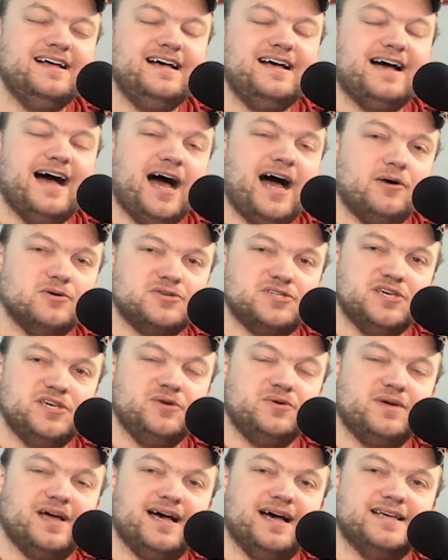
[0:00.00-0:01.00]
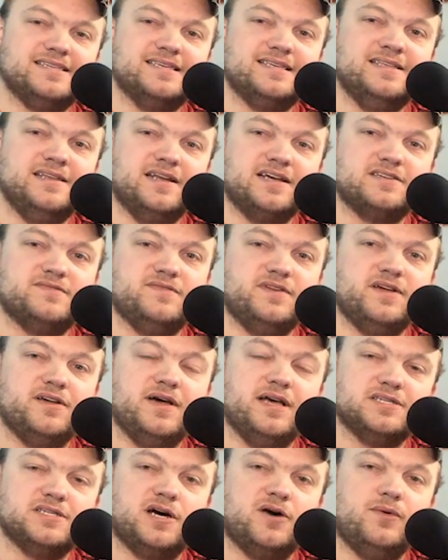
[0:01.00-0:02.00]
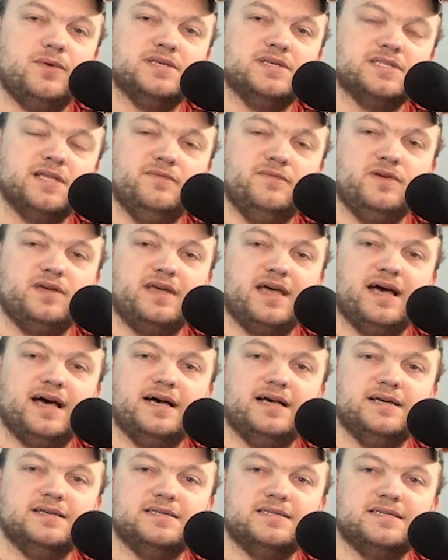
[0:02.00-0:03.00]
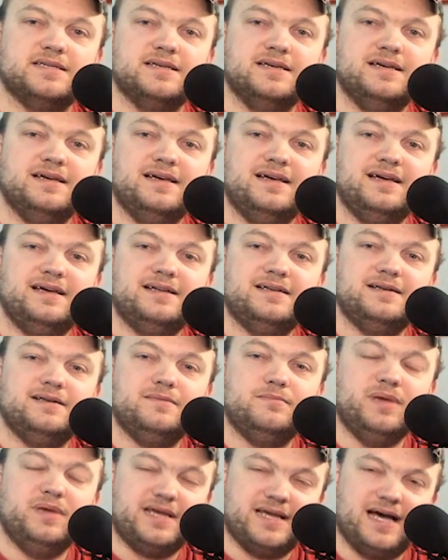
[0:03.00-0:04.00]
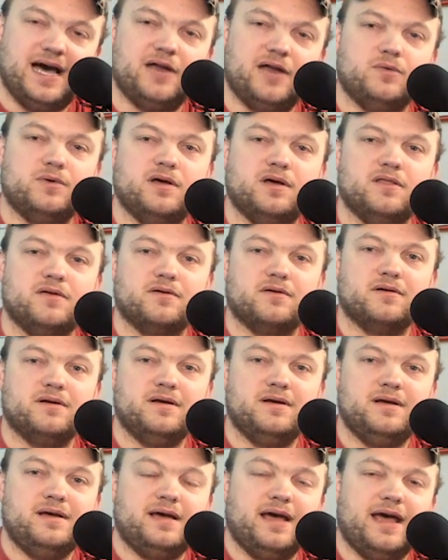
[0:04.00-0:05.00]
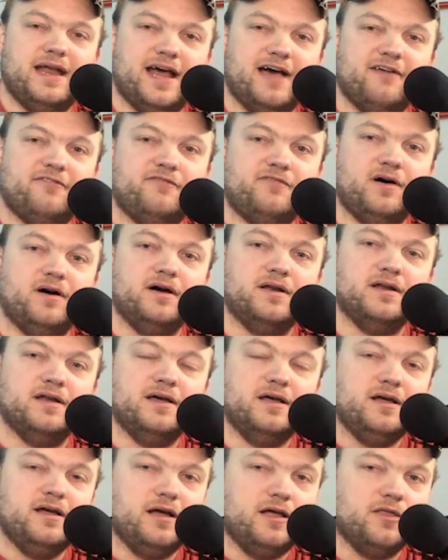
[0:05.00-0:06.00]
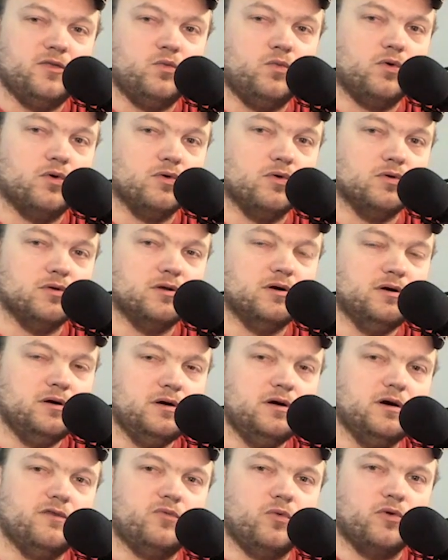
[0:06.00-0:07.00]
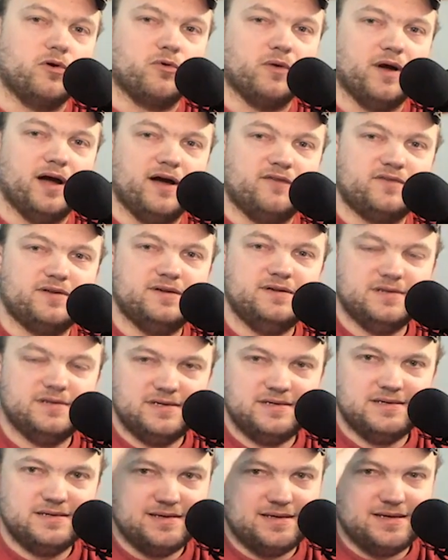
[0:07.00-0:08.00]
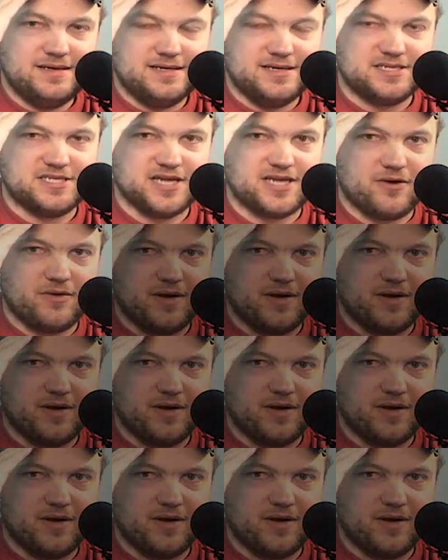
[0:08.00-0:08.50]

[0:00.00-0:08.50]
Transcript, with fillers: I will see you guys in the next video. As always, love you guys. Be kind to one another, and have fun in the World of Warcraft. Zera